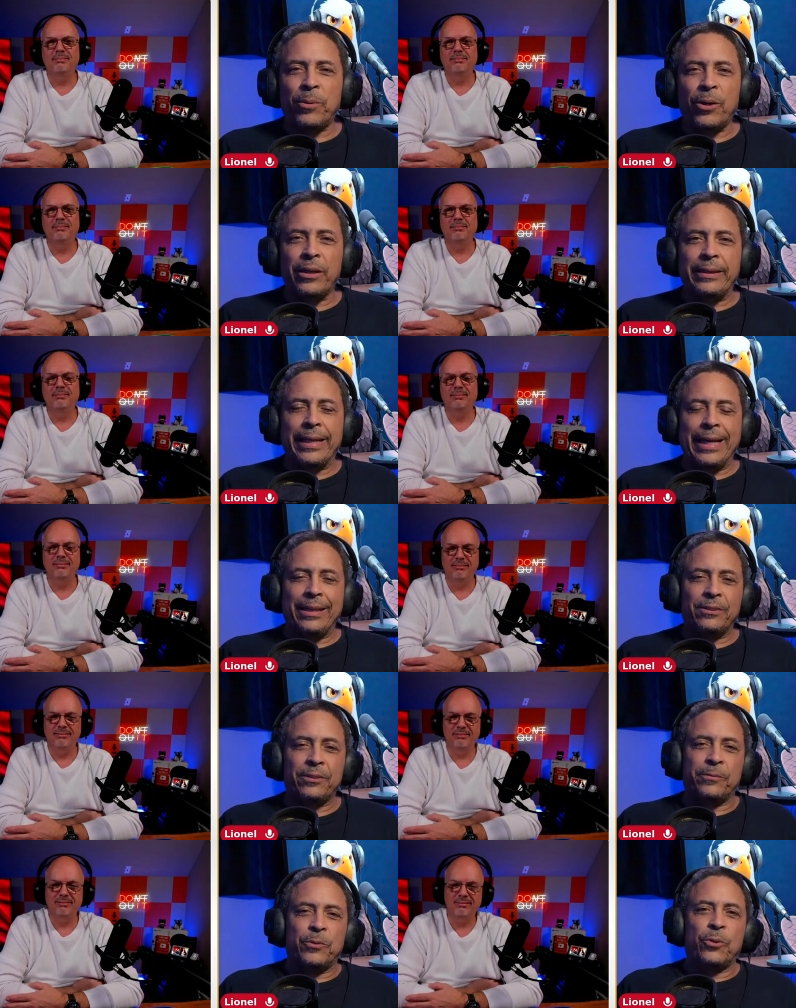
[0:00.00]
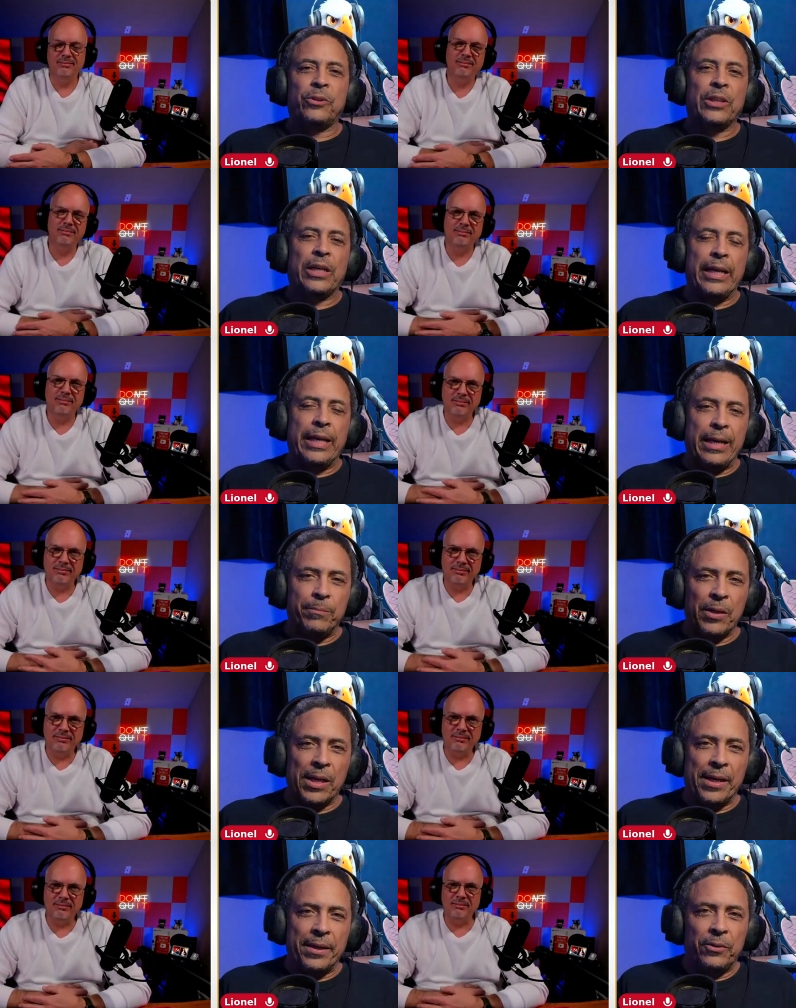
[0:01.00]
Speaker 1: Podcast. Of course, I am
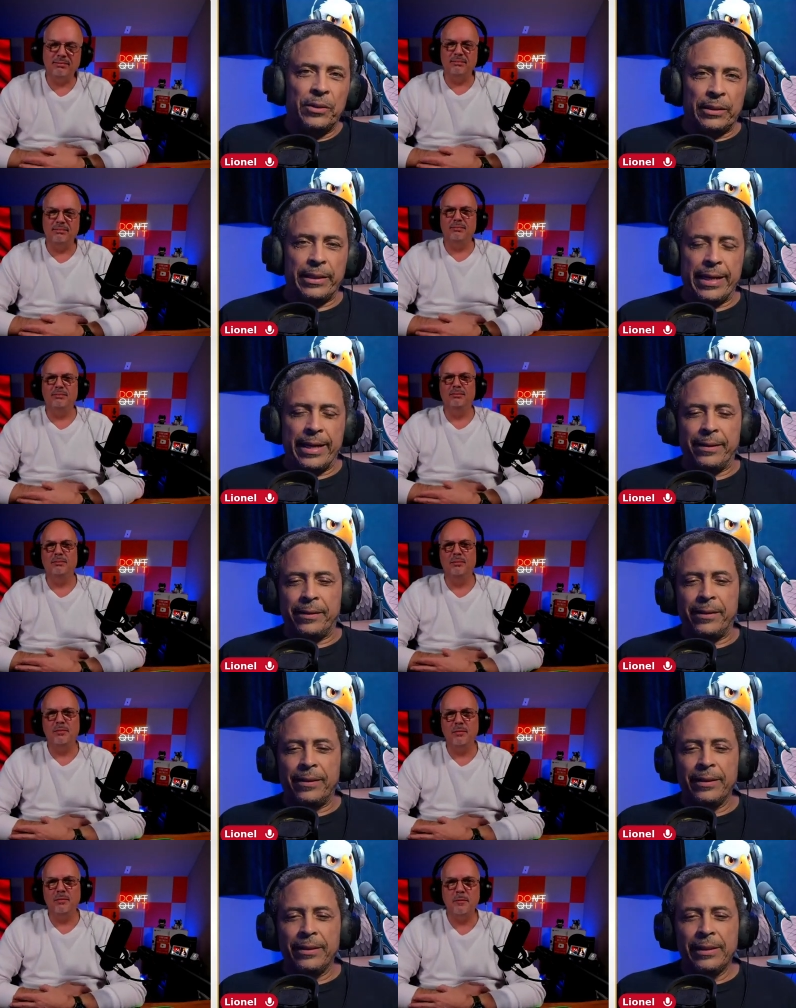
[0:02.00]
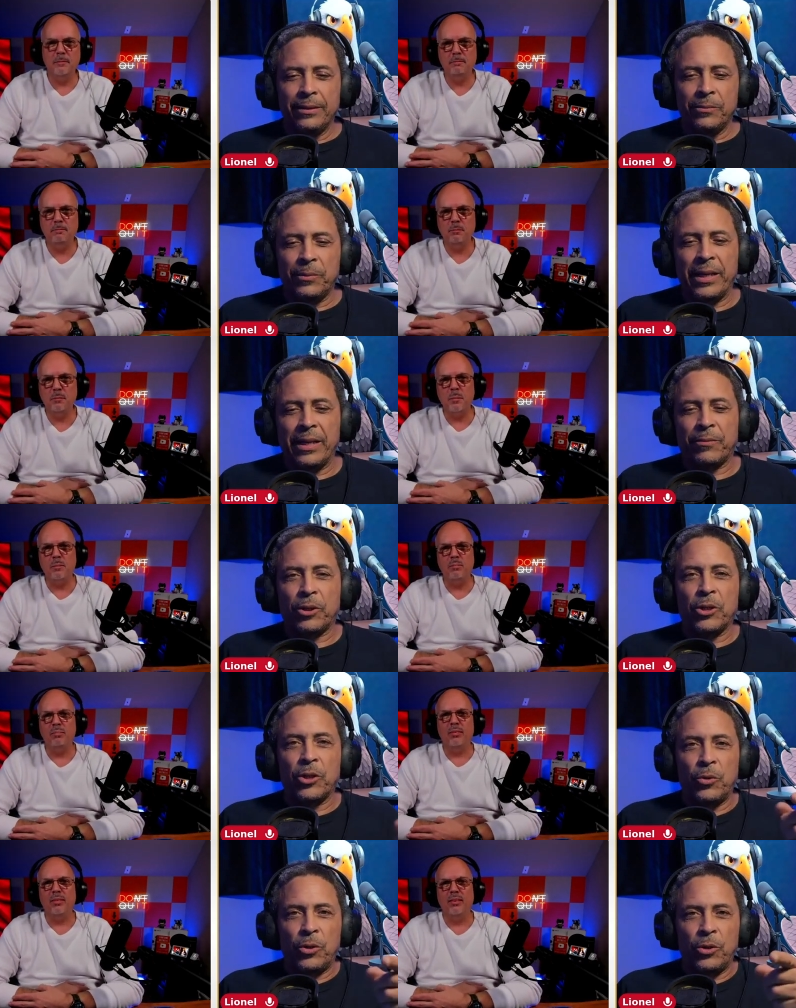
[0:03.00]
Lionel in Canada. We have our
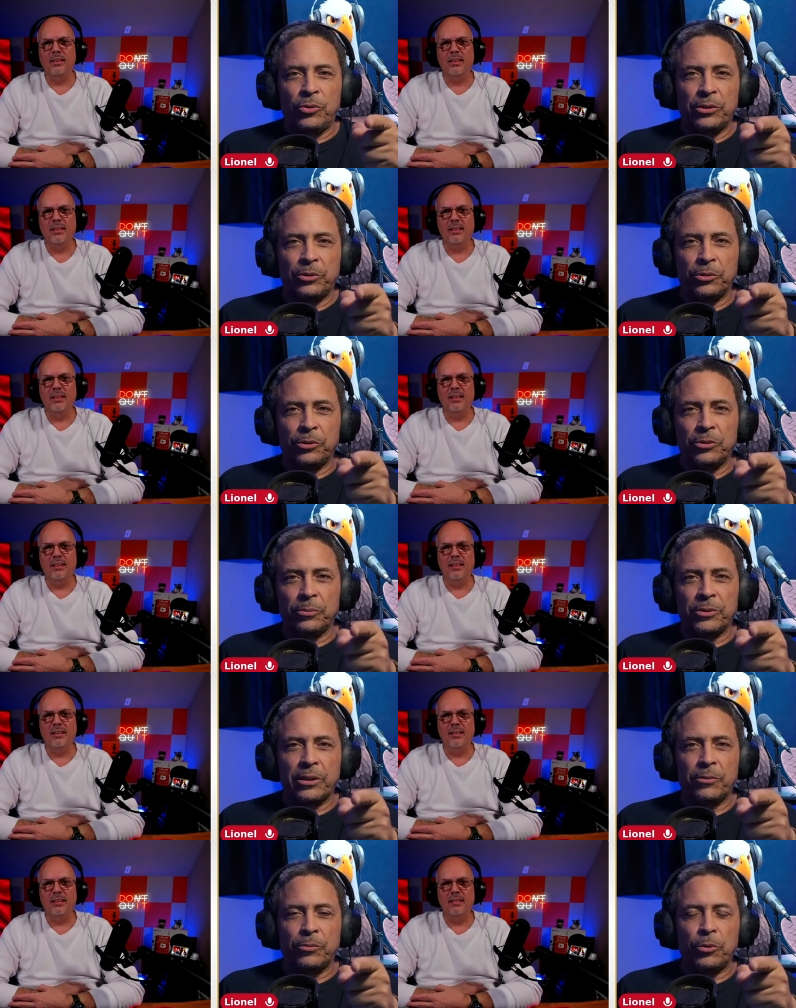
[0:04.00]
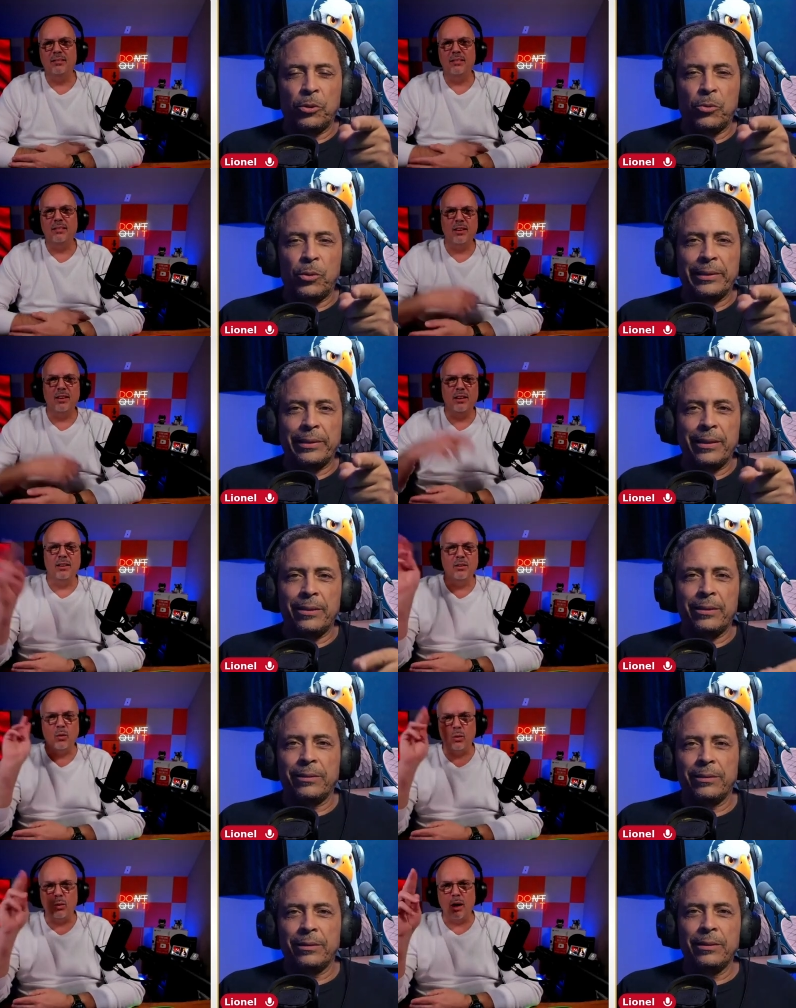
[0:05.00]
co-host introduce himself real quick
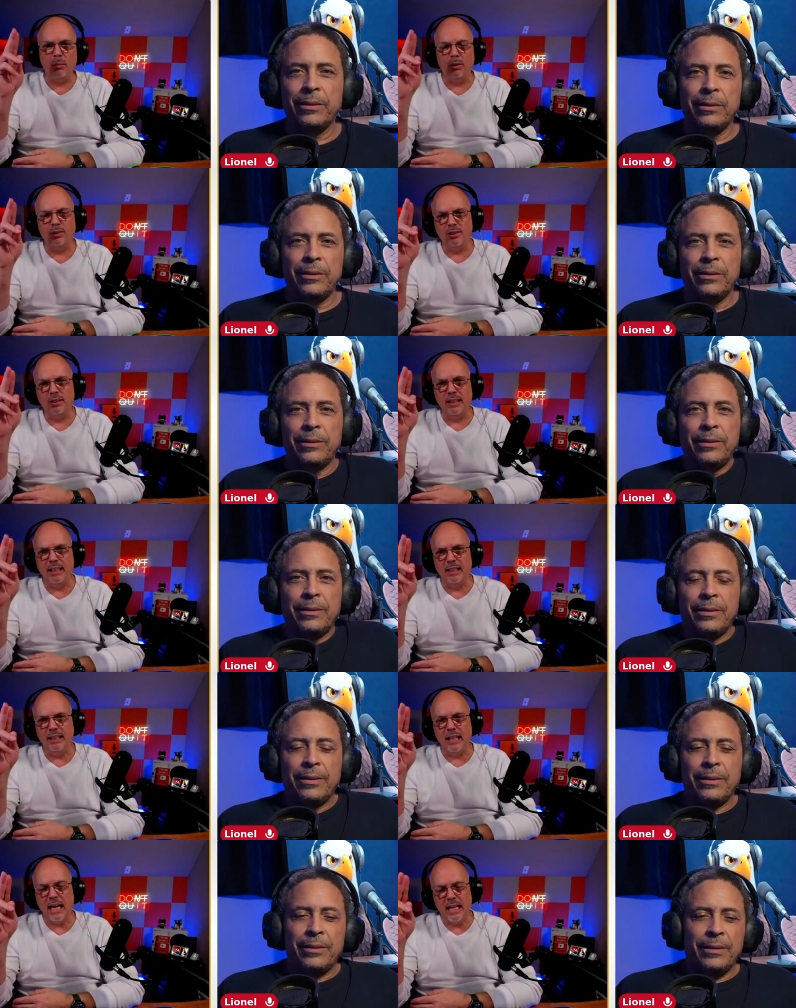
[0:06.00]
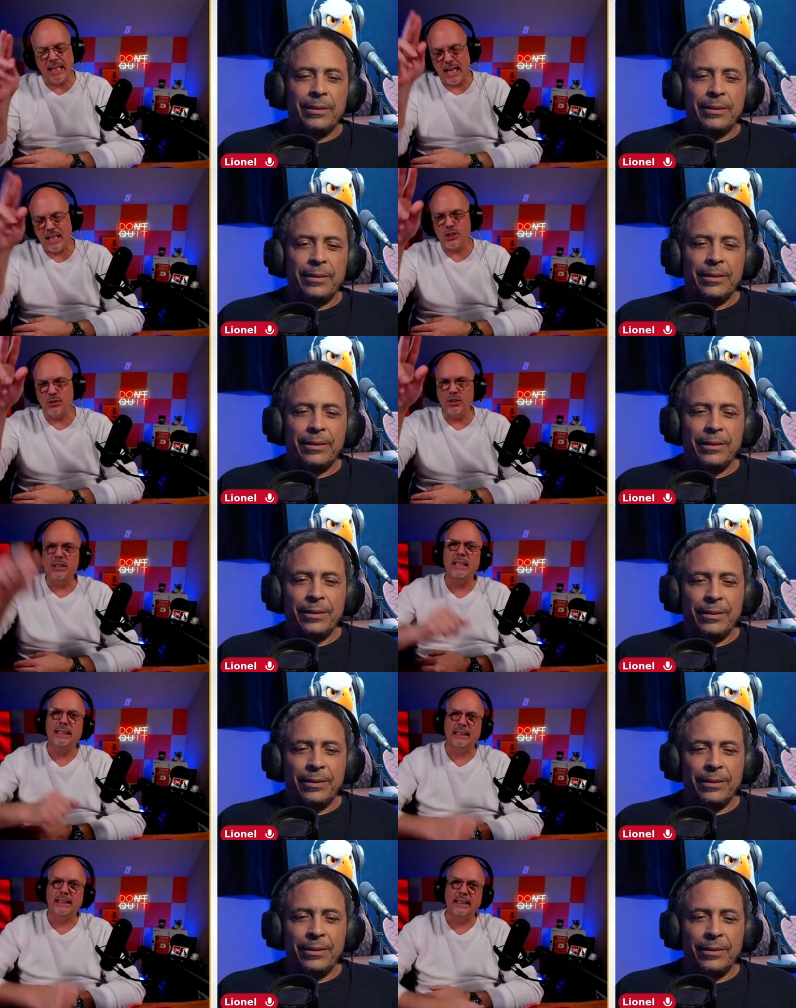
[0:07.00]
there.
Speaker 2: Robert in Nashville,
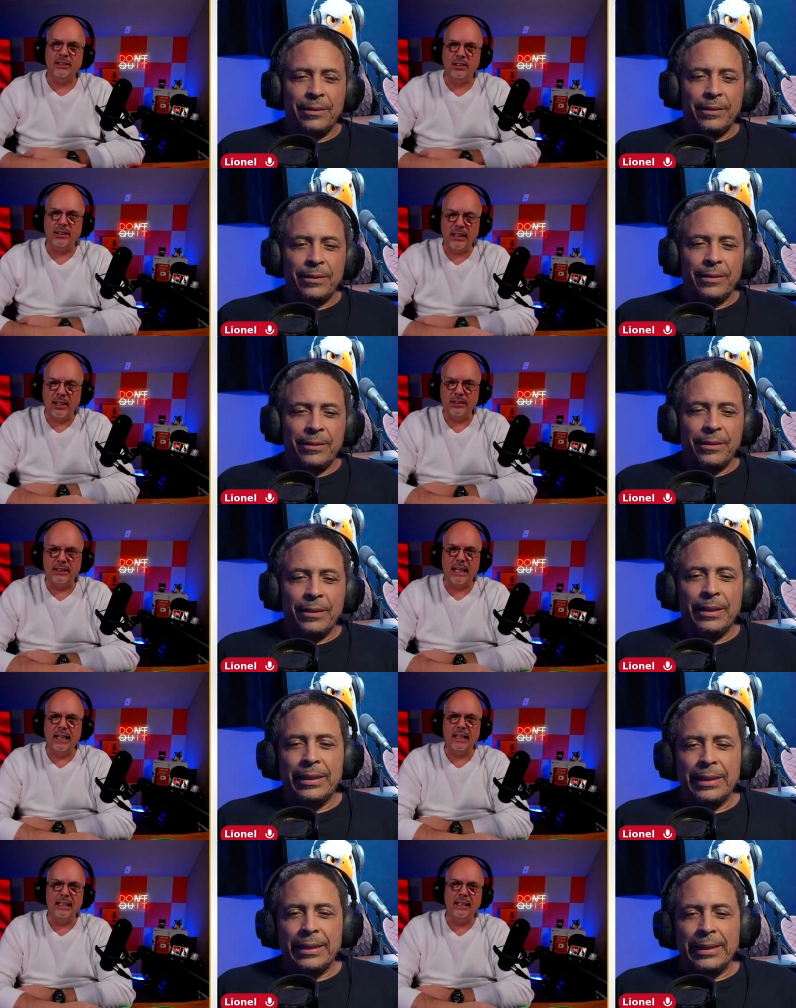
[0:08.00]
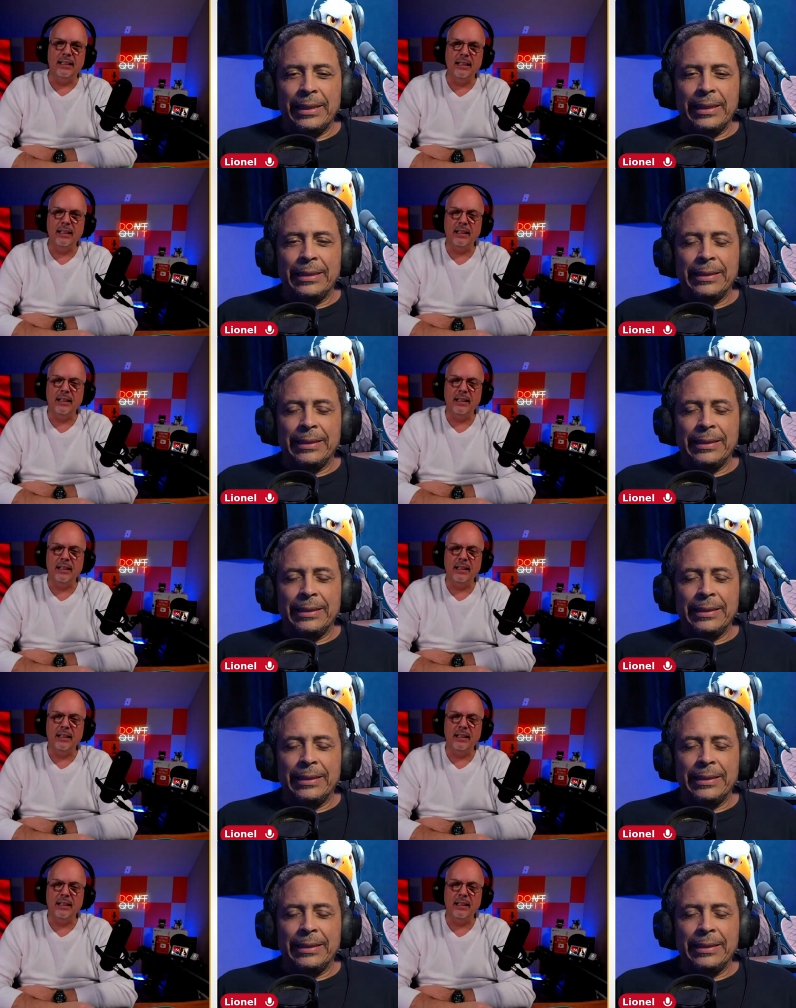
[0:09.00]
Tennessee, just outside.